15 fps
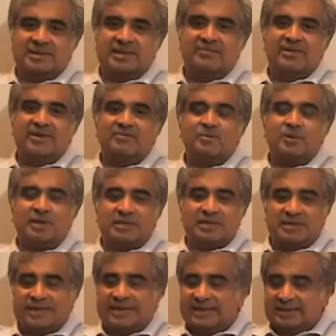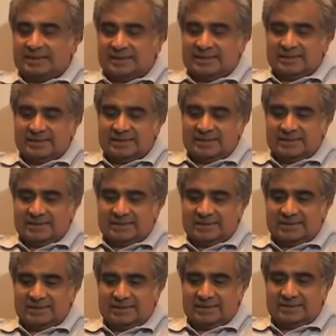See, we have to understand
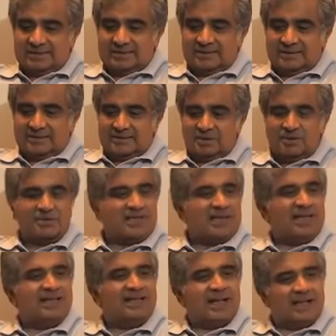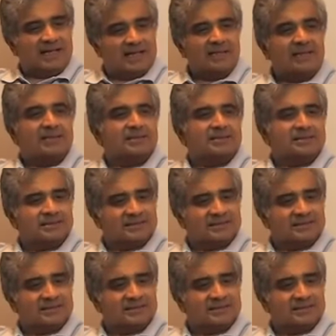you're selling an idea.